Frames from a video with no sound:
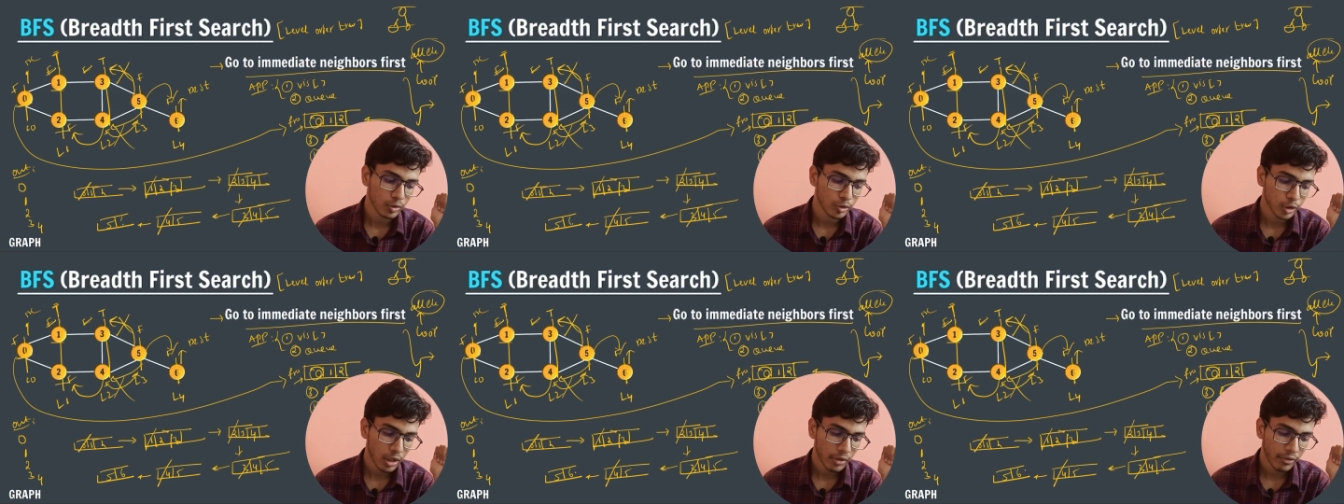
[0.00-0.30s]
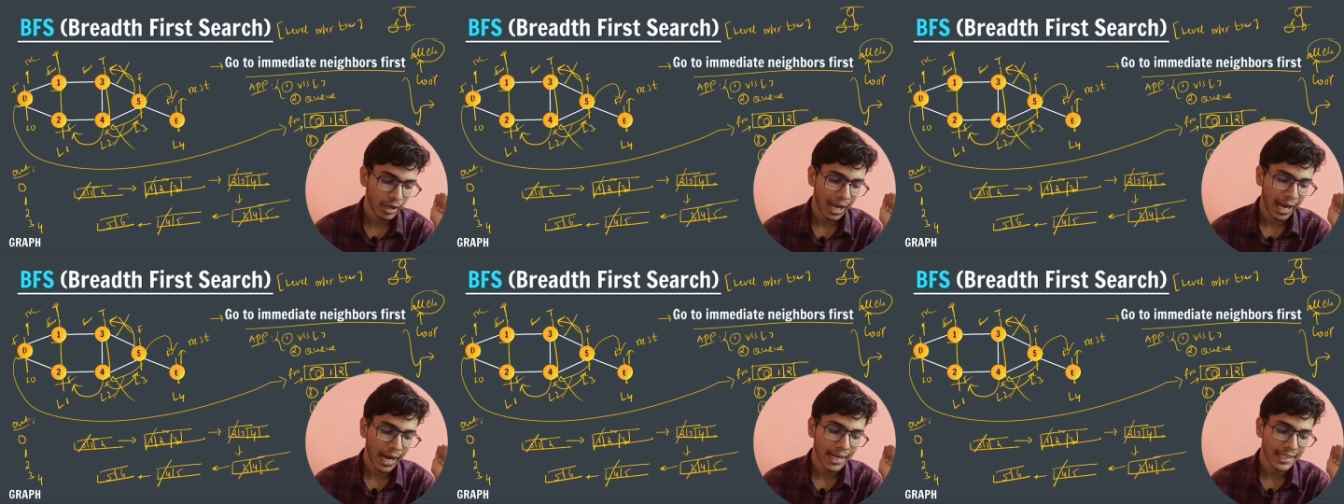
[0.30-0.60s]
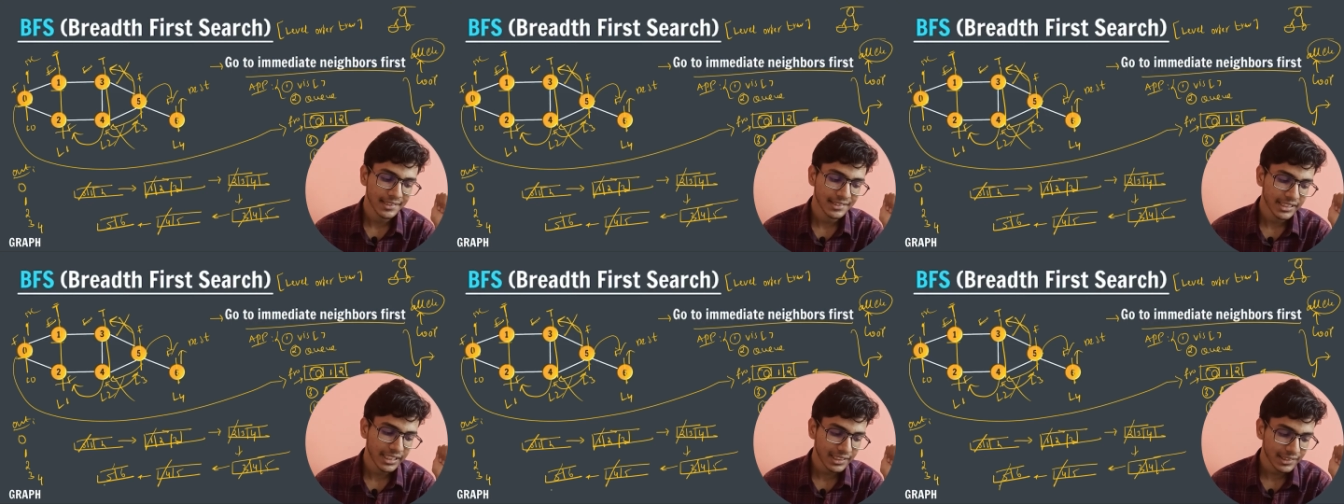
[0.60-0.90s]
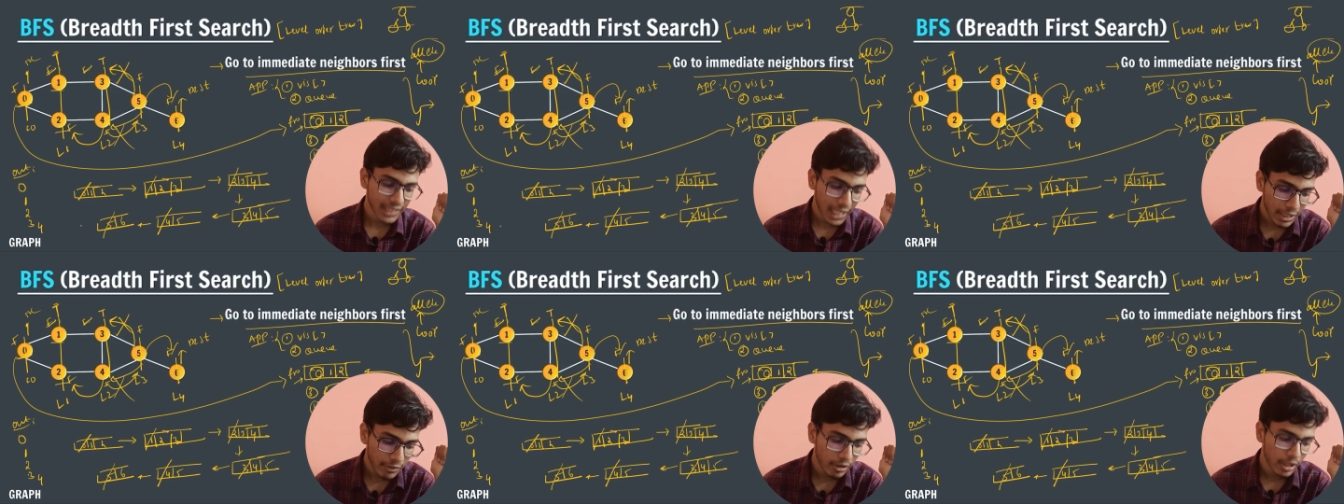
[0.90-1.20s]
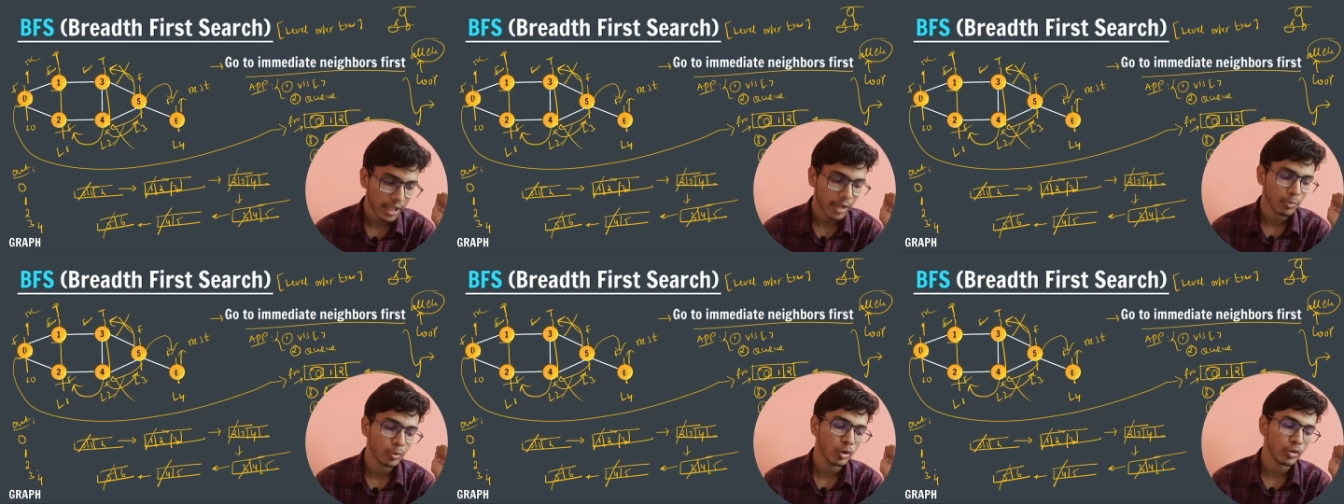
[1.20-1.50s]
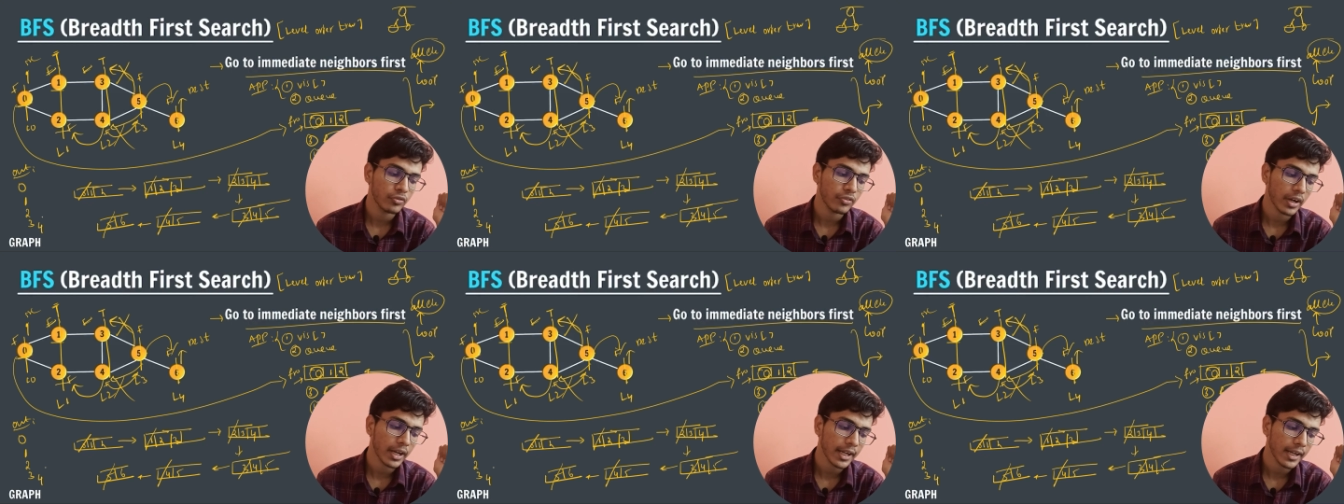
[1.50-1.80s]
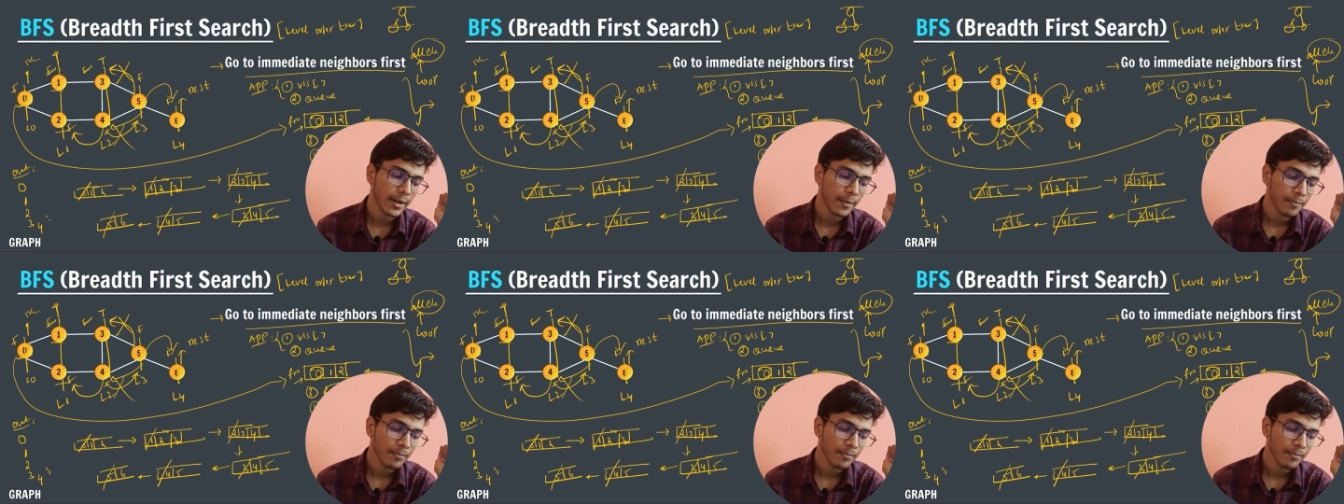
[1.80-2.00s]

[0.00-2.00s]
So I will add 6, I will remove 5.